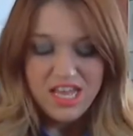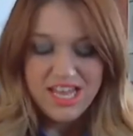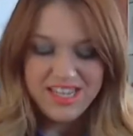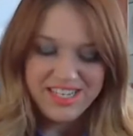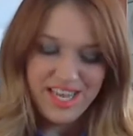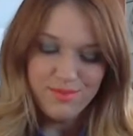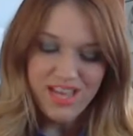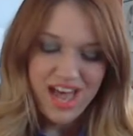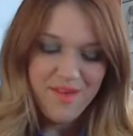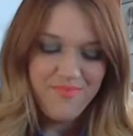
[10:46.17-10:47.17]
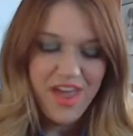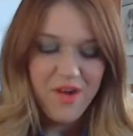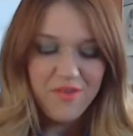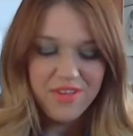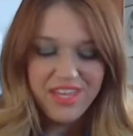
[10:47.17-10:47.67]
at the same time, I
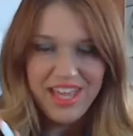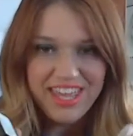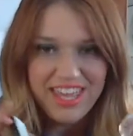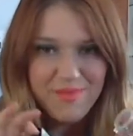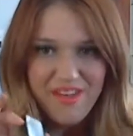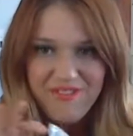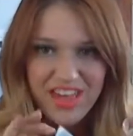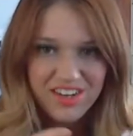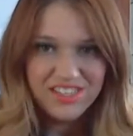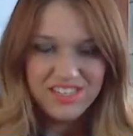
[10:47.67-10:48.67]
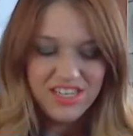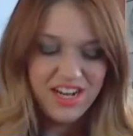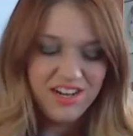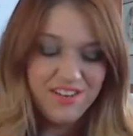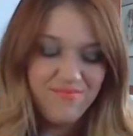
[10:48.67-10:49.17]
don't really like getting my fingers in
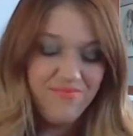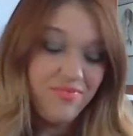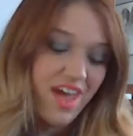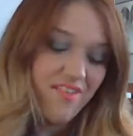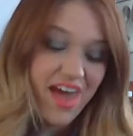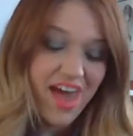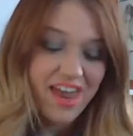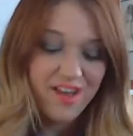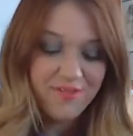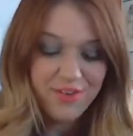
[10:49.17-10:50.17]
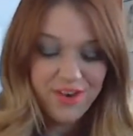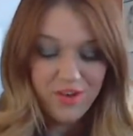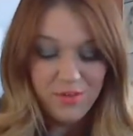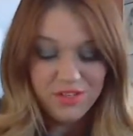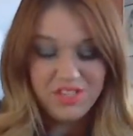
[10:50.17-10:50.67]
there, and I've had it for
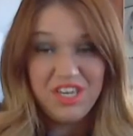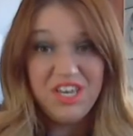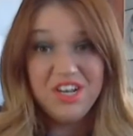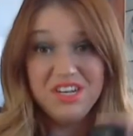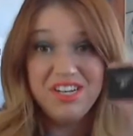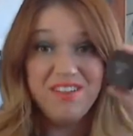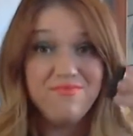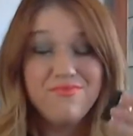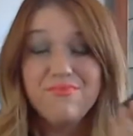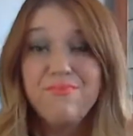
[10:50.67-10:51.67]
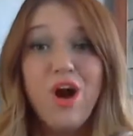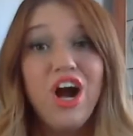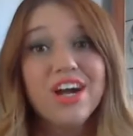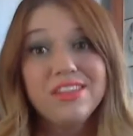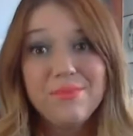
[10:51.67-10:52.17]
almost a year and I've
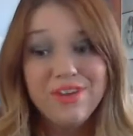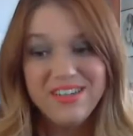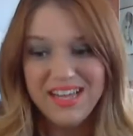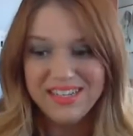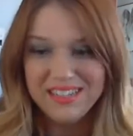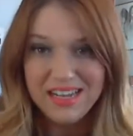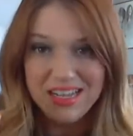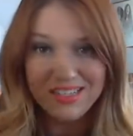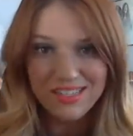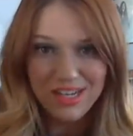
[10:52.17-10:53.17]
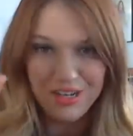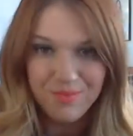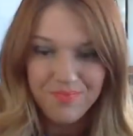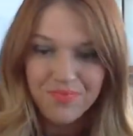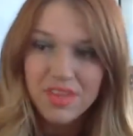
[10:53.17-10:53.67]
hardly put a dent in it,
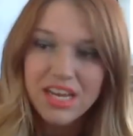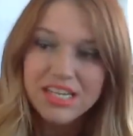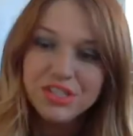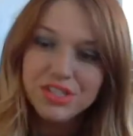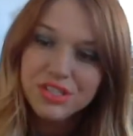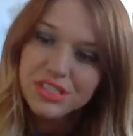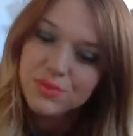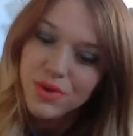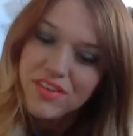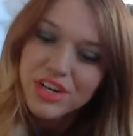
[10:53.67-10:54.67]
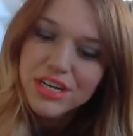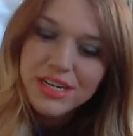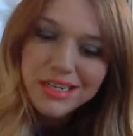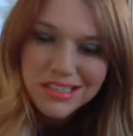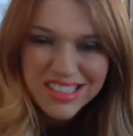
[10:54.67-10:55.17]
so it's
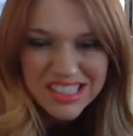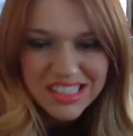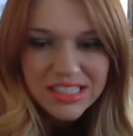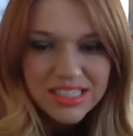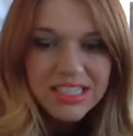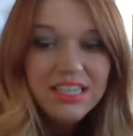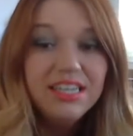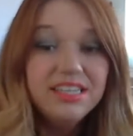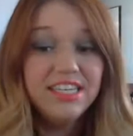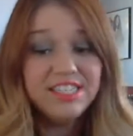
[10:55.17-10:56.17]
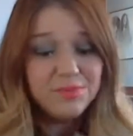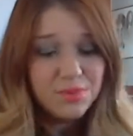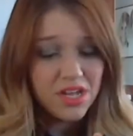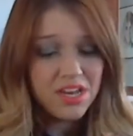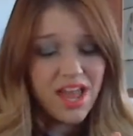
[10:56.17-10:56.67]
whatever. Yeah. This
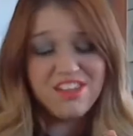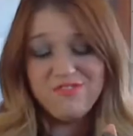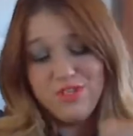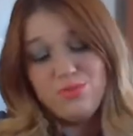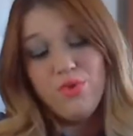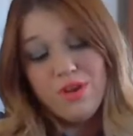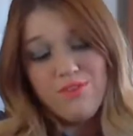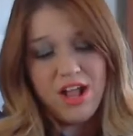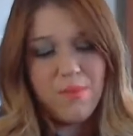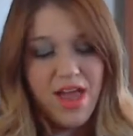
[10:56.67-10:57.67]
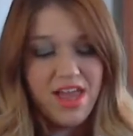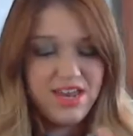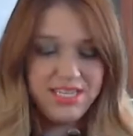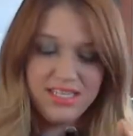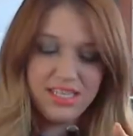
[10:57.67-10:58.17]
one I just wouldn't recommend.
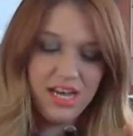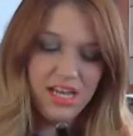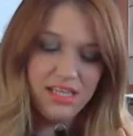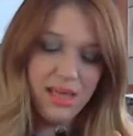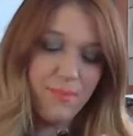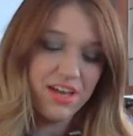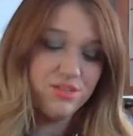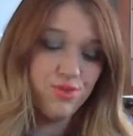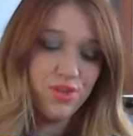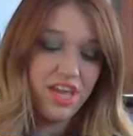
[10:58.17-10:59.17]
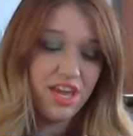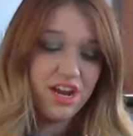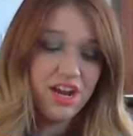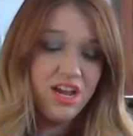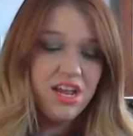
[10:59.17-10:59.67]
It's the lip
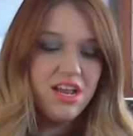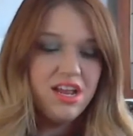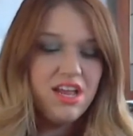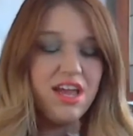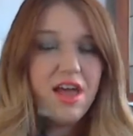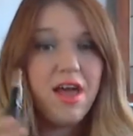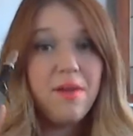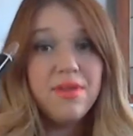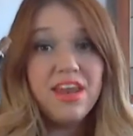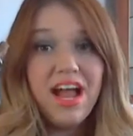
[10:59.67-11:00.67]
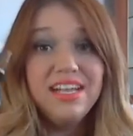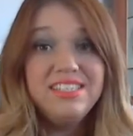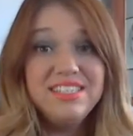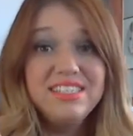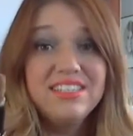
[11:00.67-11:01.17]
exfoliator. I mean, I
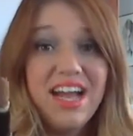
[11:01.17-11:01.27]
still